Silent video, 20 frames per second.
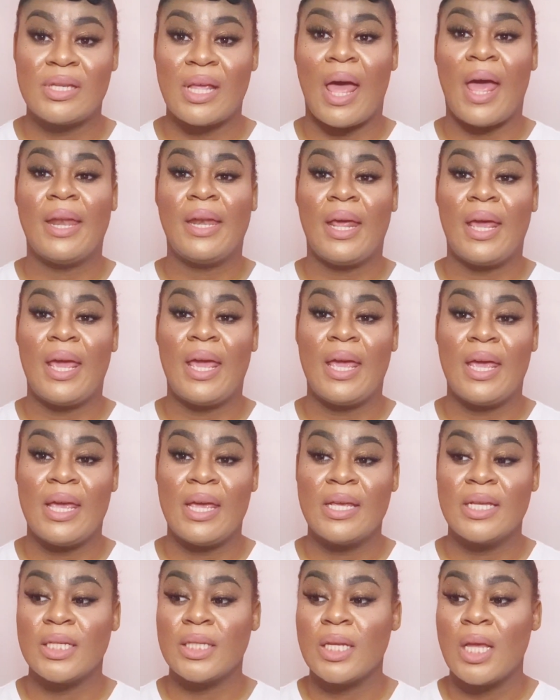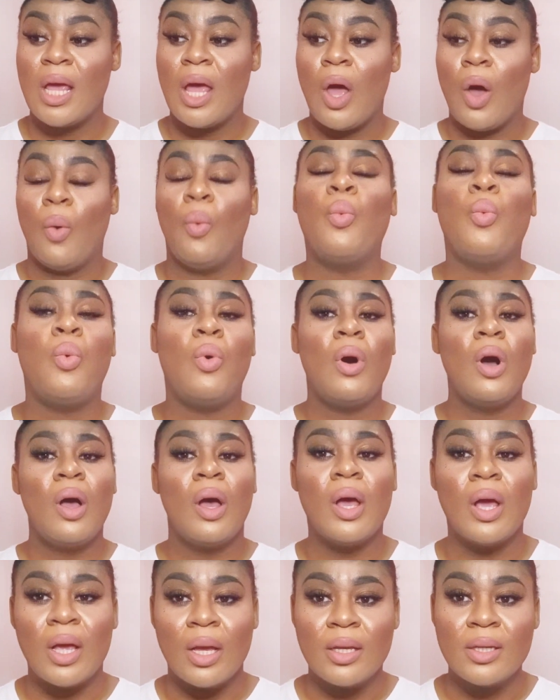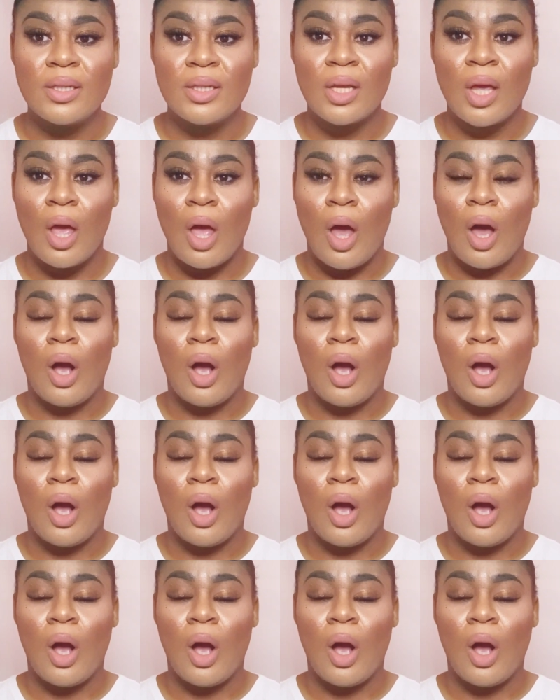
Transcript: and His words.